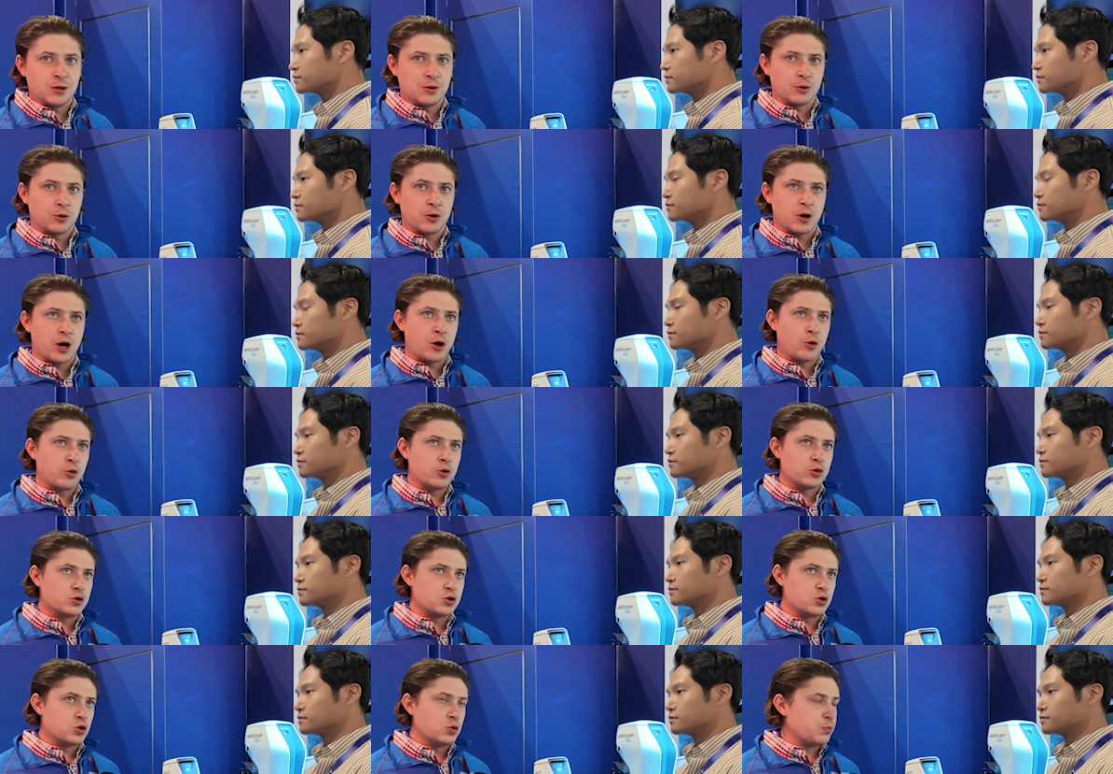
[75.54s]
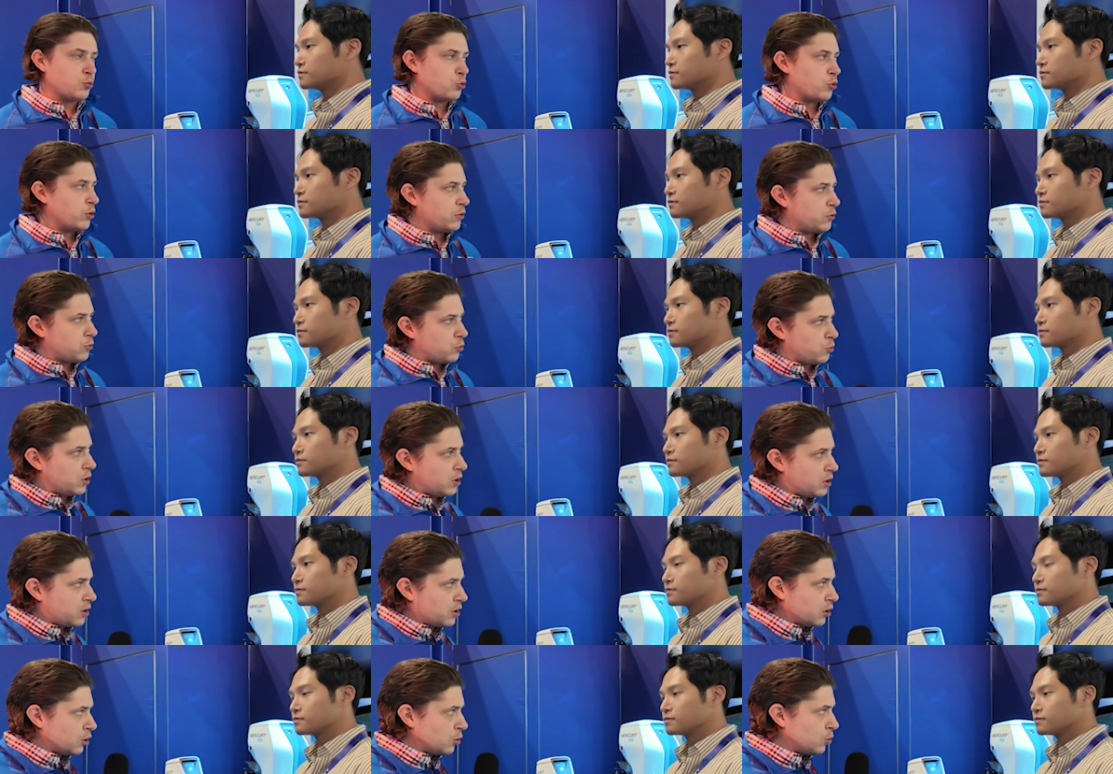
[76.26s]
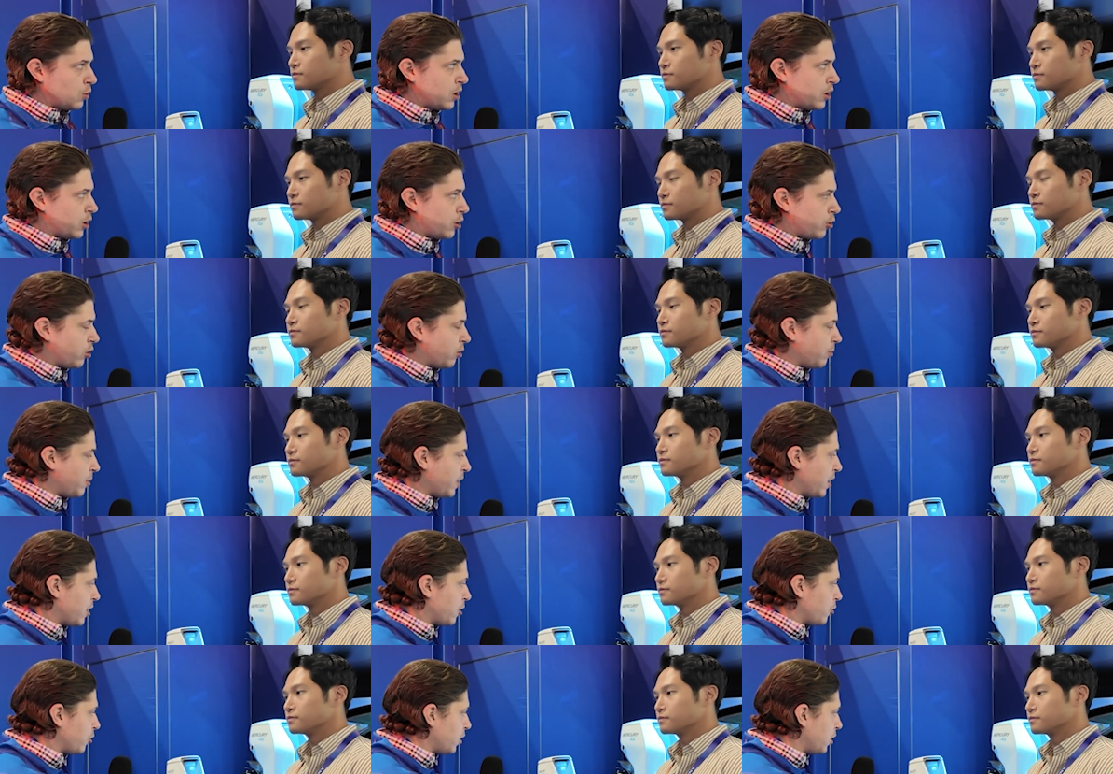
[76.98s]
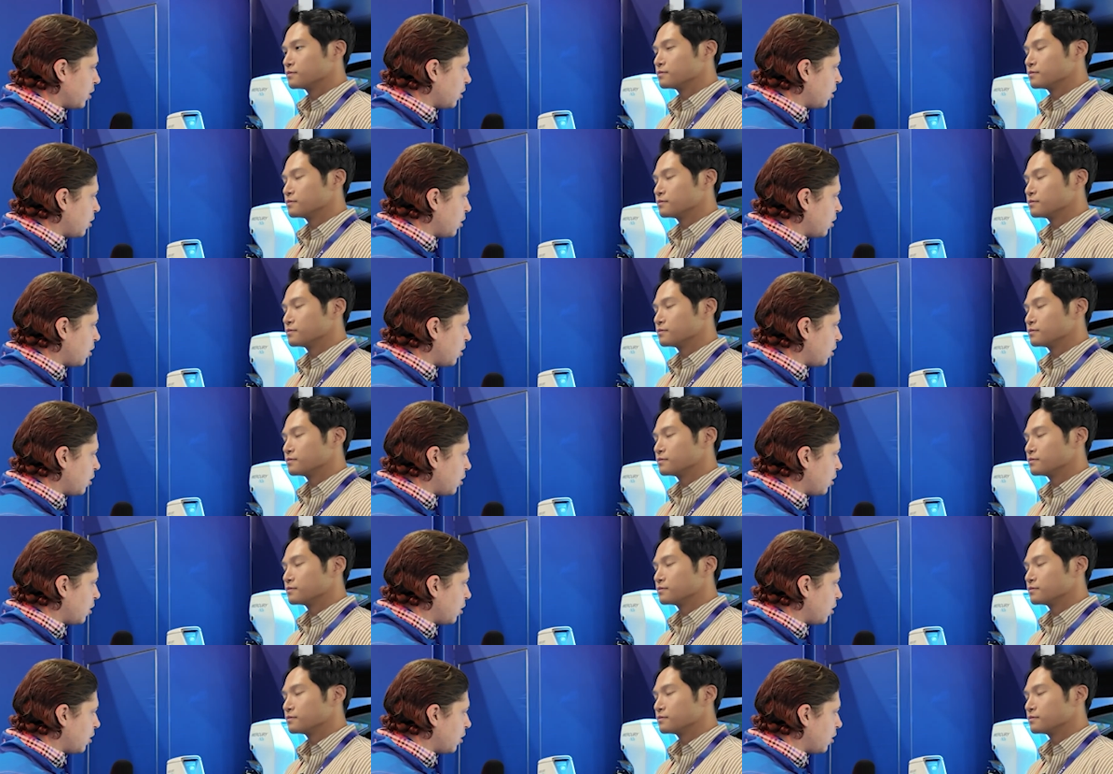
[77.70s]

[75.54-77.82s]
Speaker 1: either our 2.8 kilowatt hour battery,